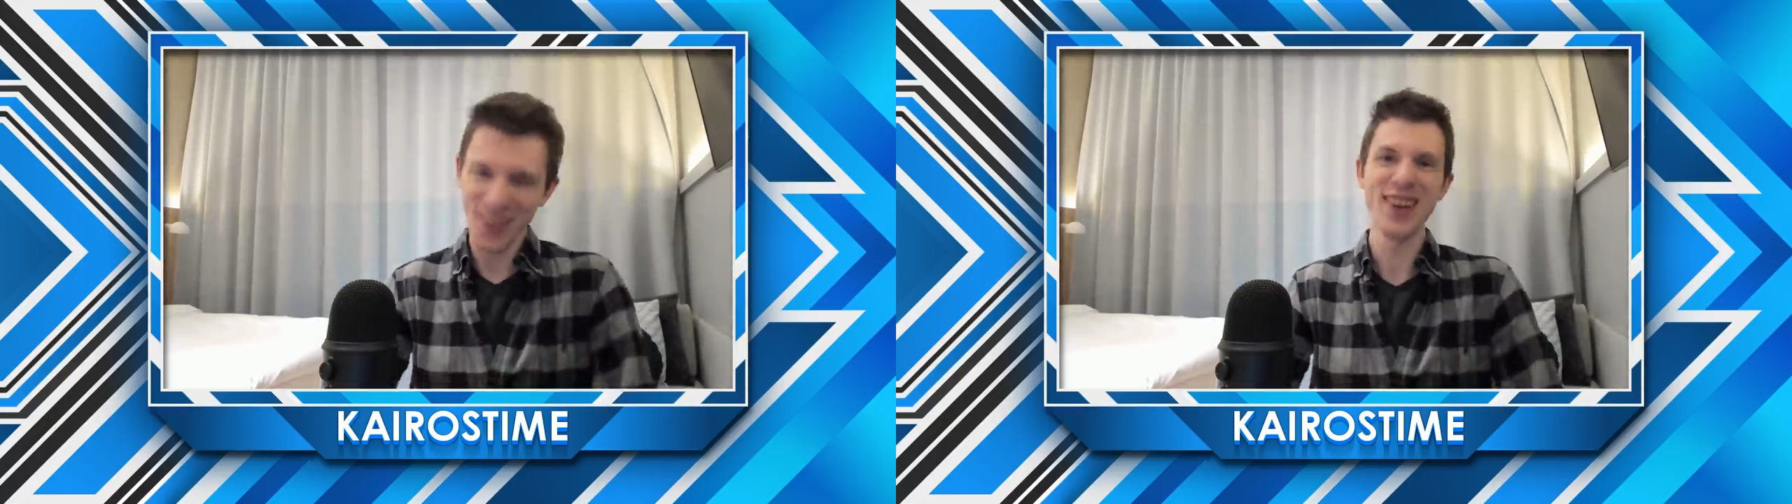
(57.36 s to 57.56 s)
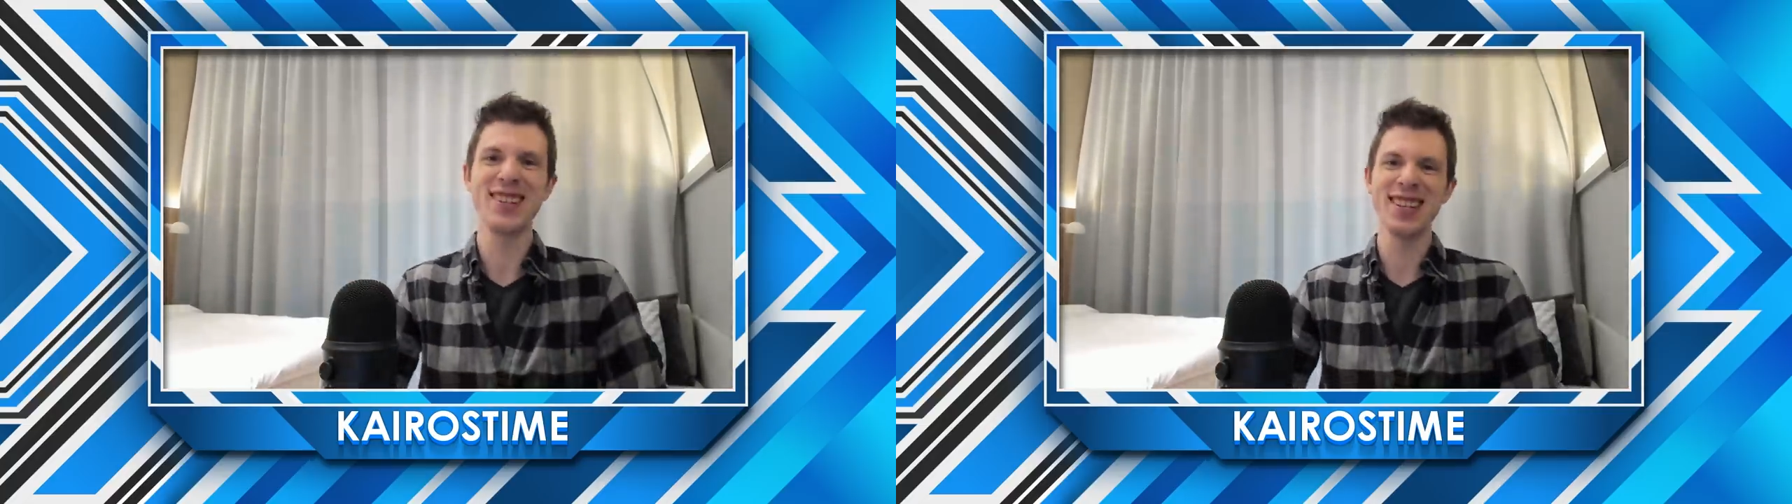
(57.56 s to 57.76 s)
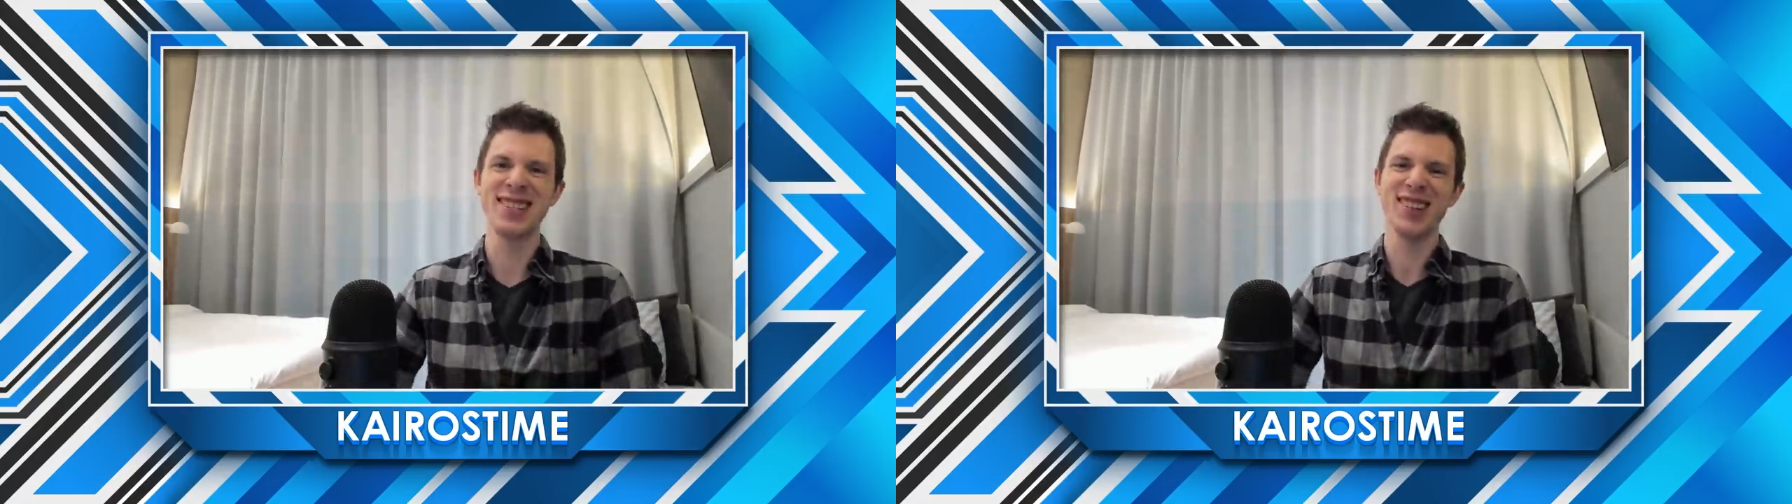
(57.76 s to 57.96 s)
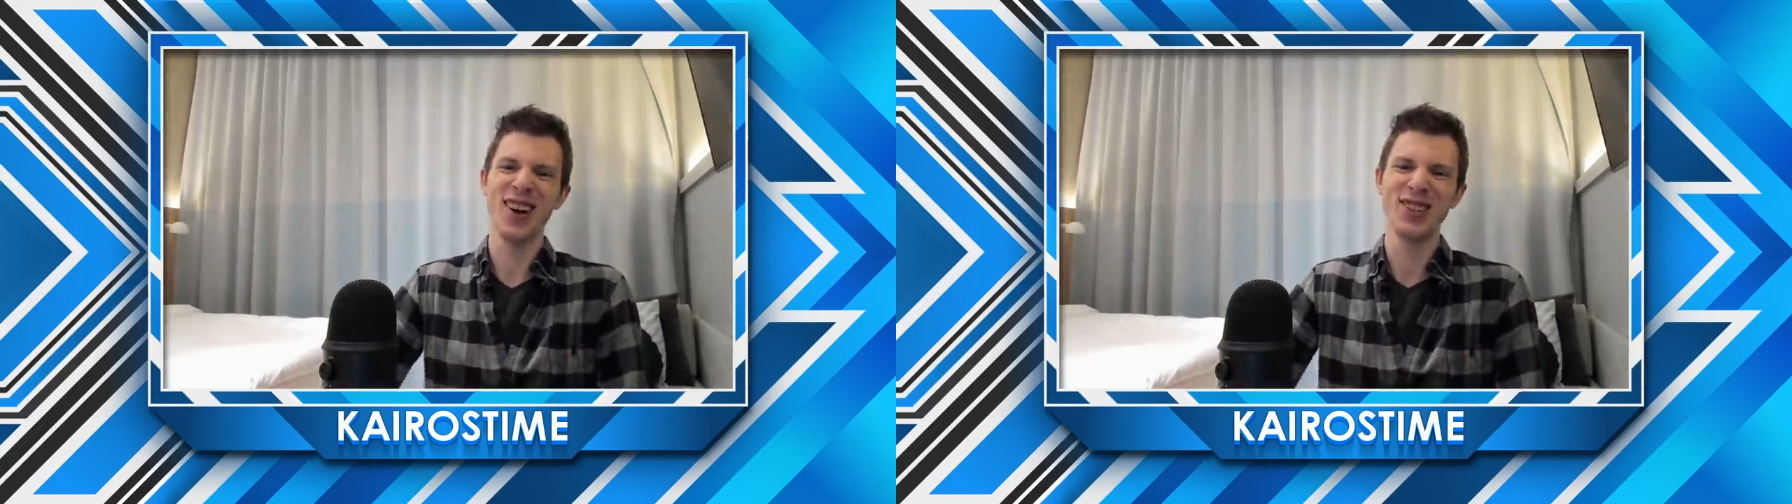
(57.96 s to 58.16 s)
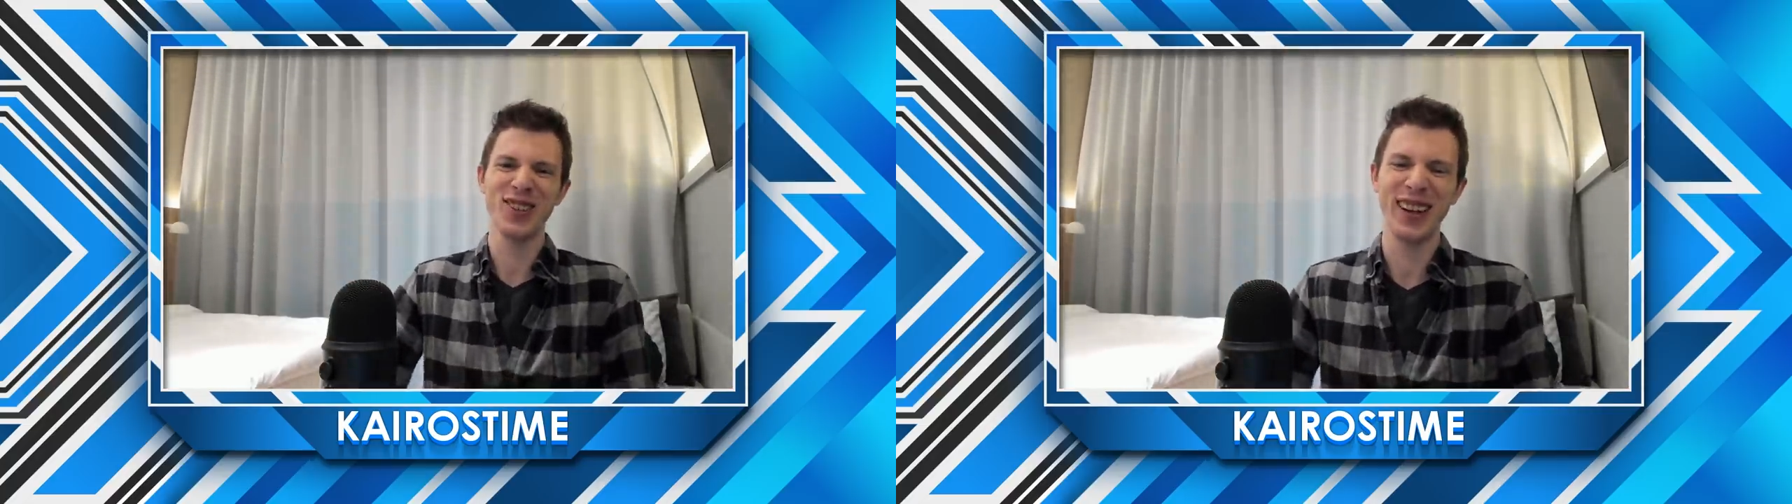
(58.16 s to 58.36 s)
which is
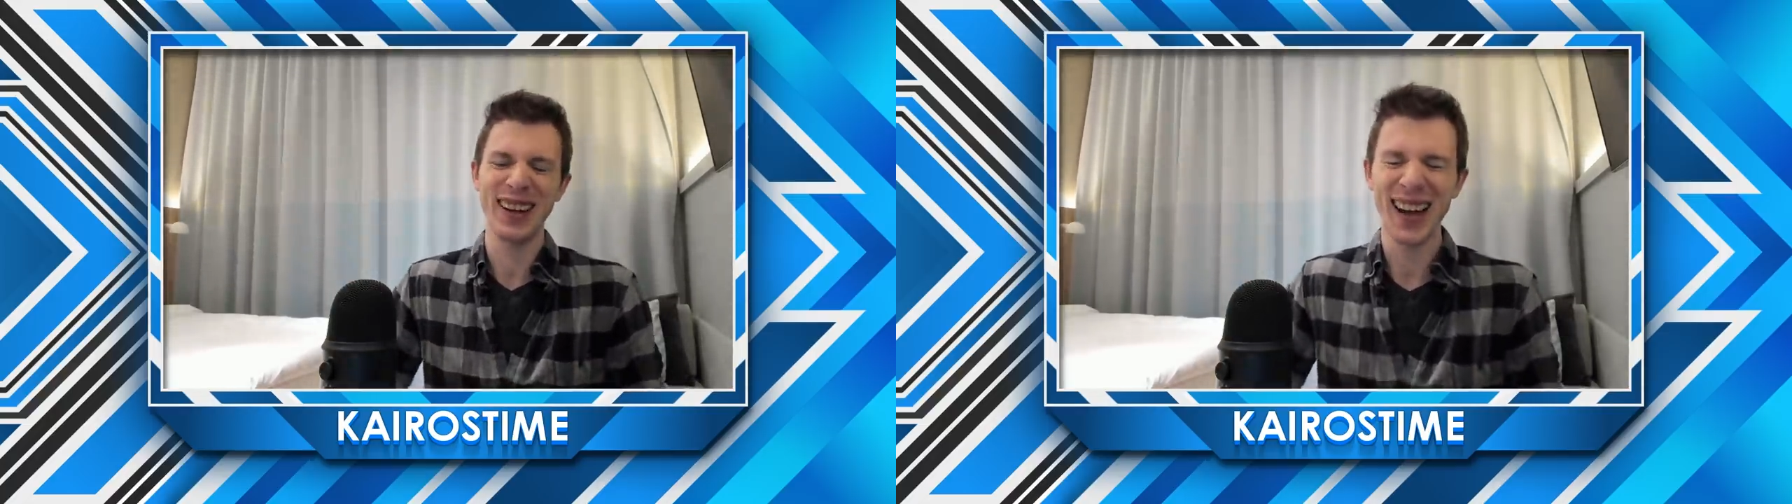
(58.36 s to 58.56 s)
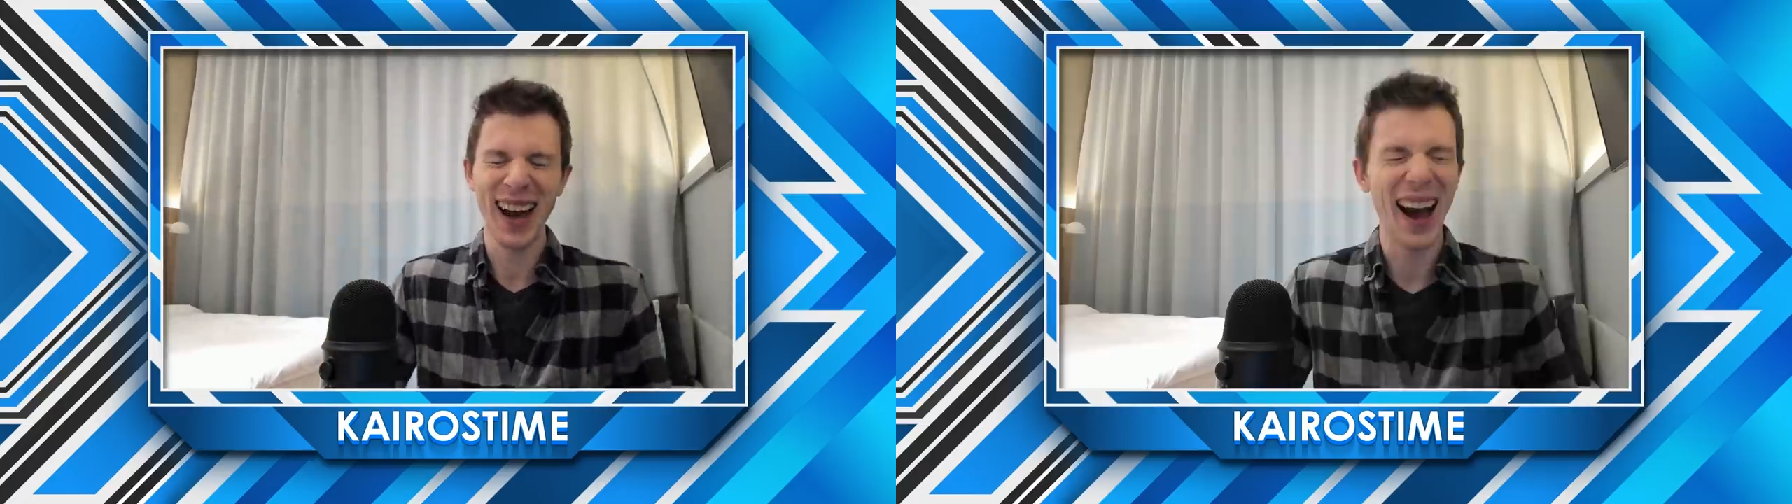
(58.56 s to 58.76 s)
so sweet.